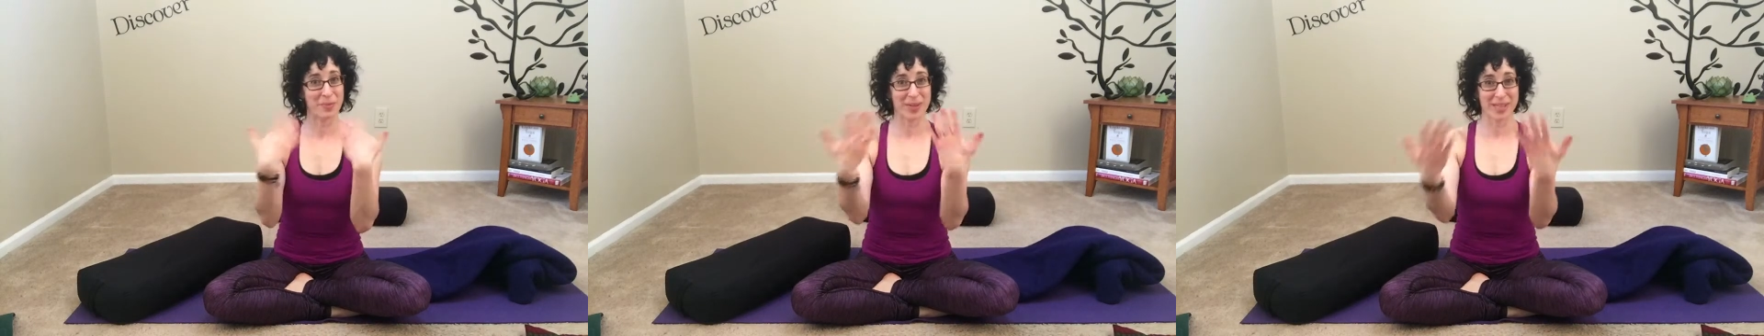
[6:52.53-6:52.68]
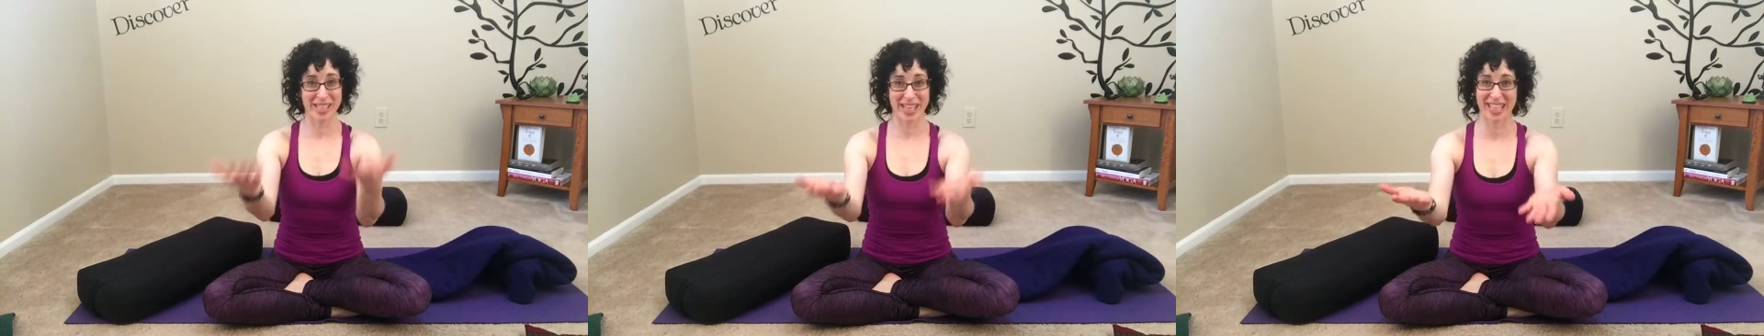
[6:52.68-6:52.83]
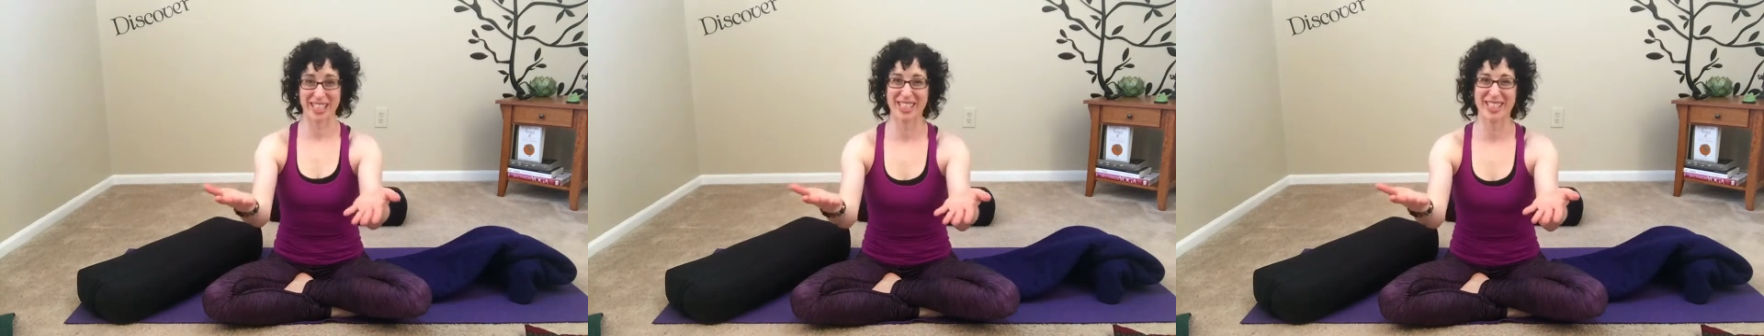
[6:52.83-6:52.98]

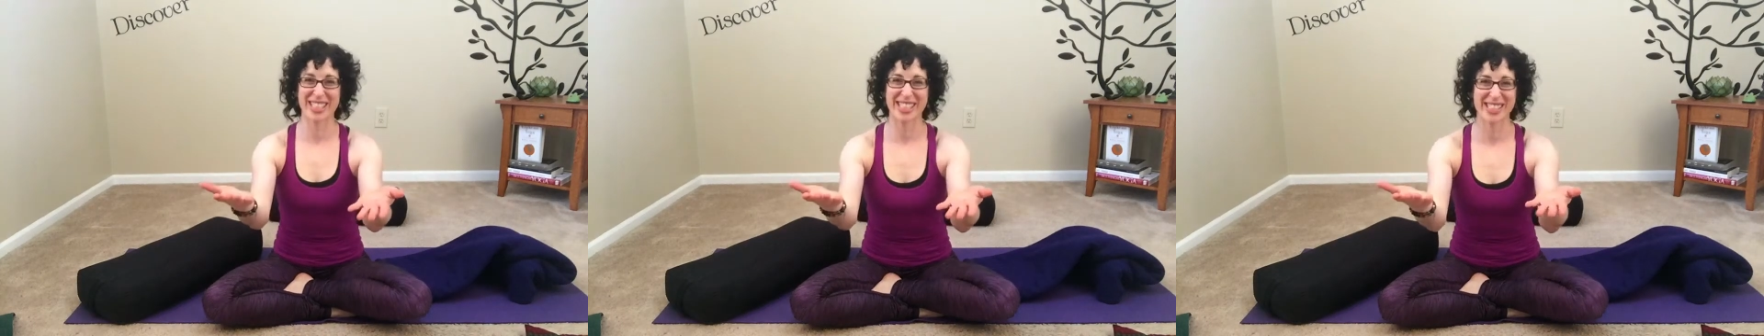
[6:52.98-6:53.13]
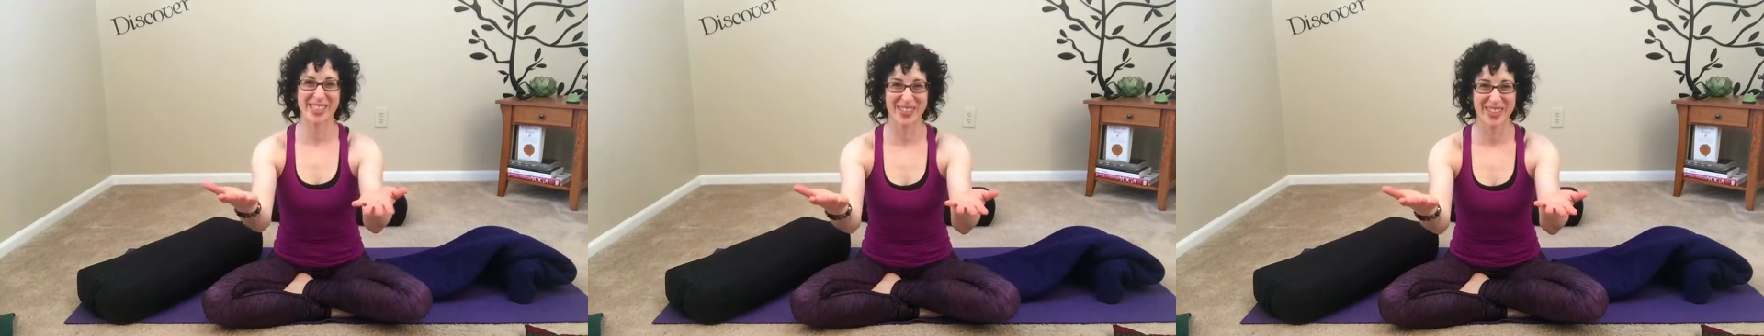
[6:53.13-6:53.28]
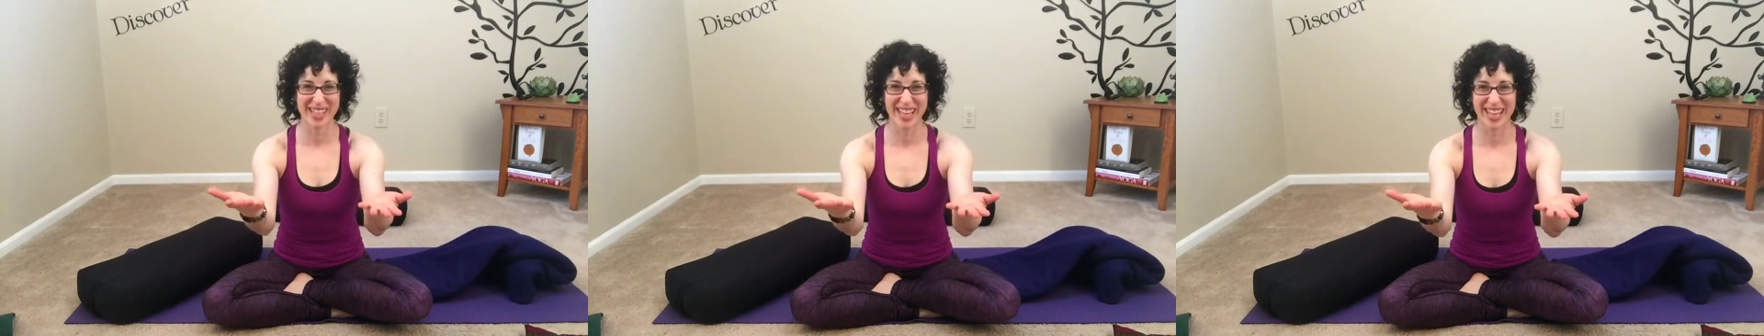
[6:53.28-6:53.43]
potentially
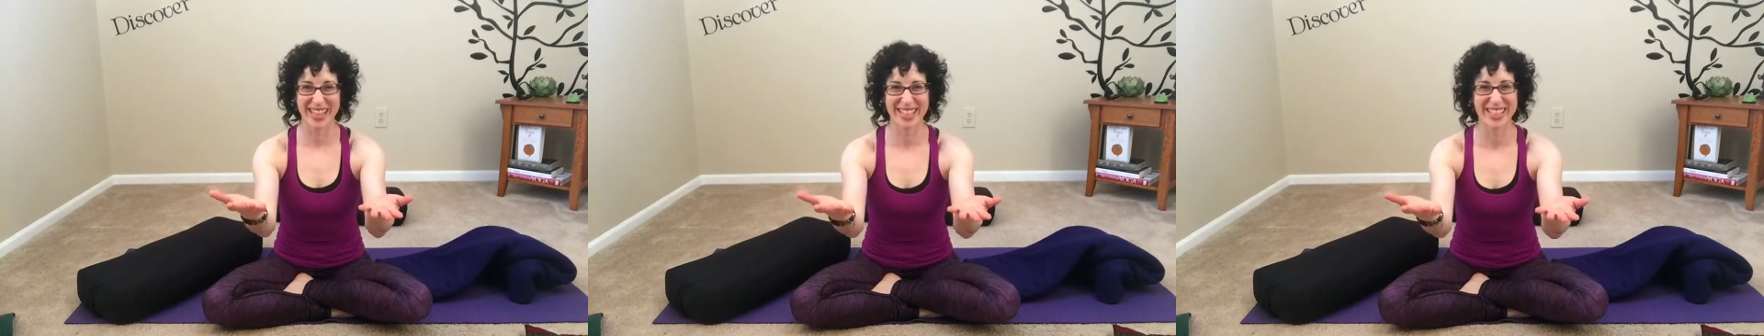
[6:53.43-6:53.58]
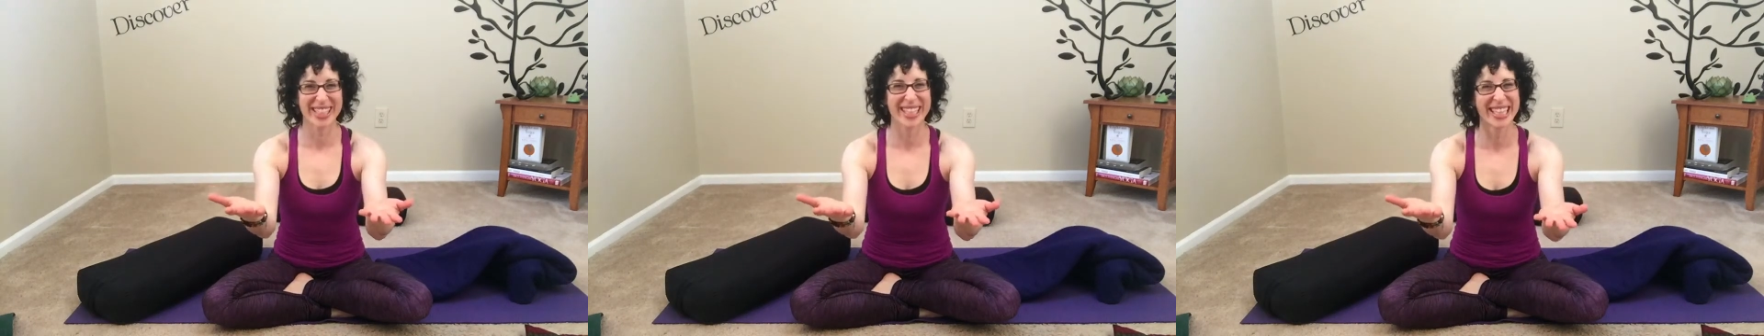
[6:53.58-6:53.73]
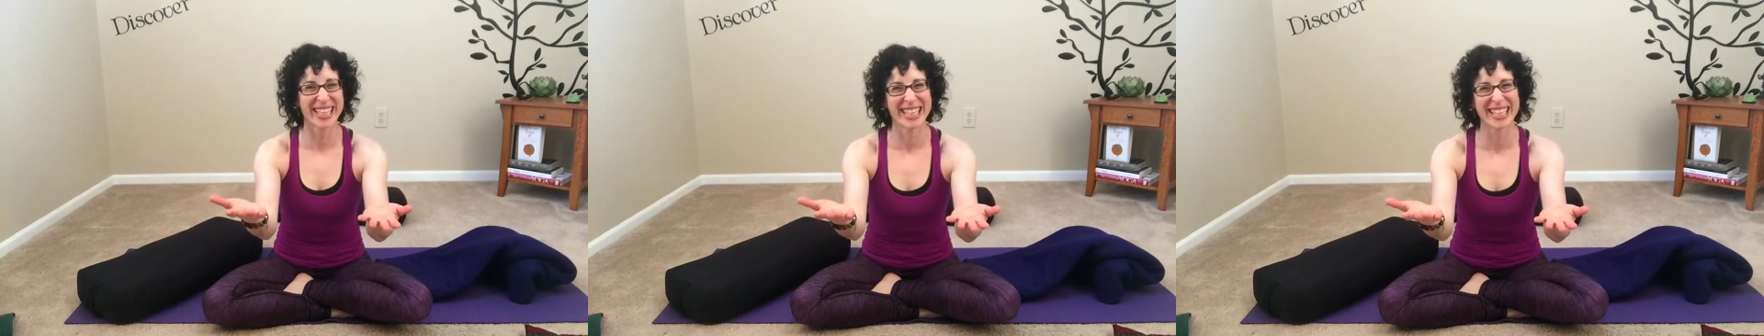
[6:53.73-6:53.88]
to
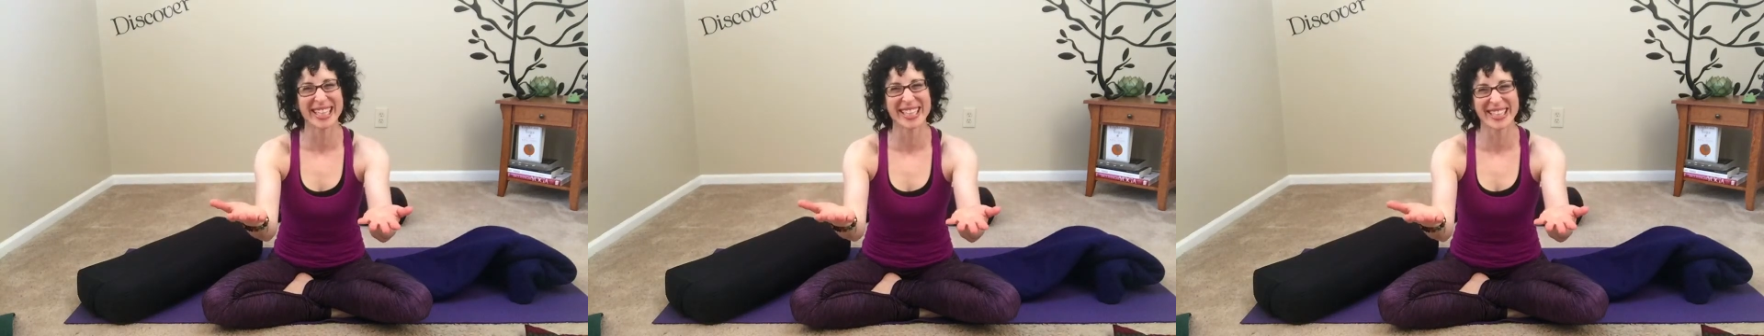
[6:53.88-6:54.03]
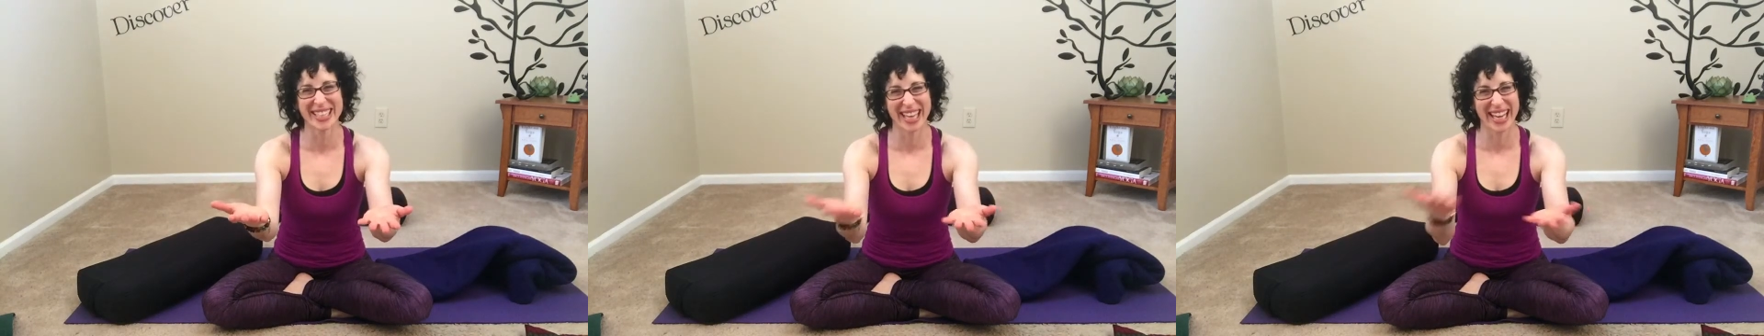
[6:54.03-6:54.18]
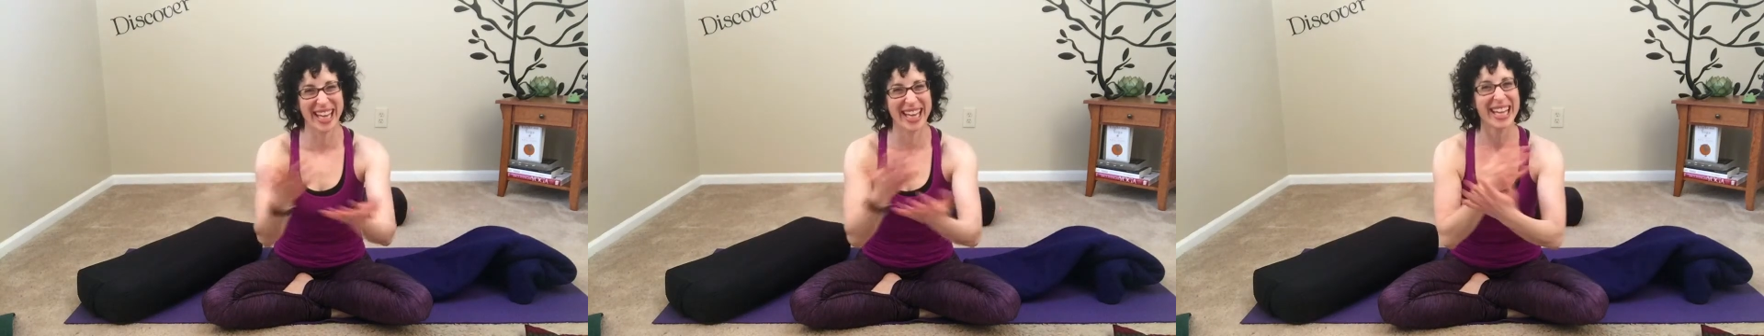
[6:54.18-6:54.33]
another,
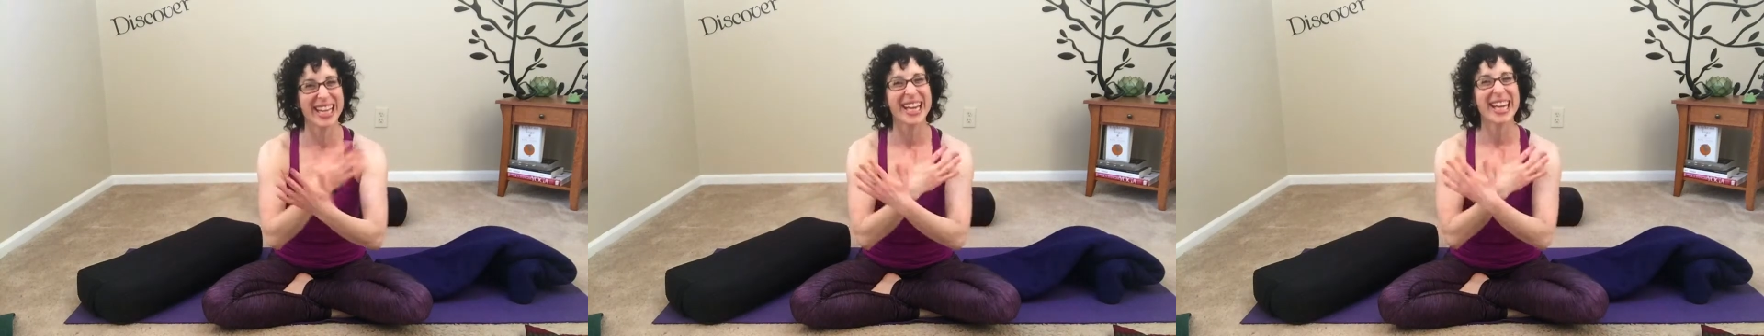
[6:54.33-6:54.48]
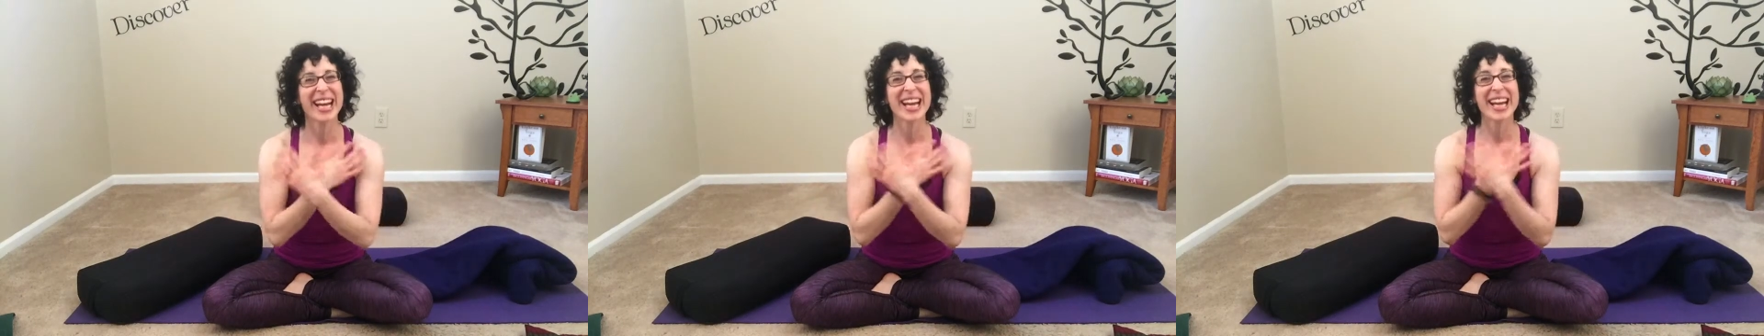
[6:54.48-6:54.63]
okay?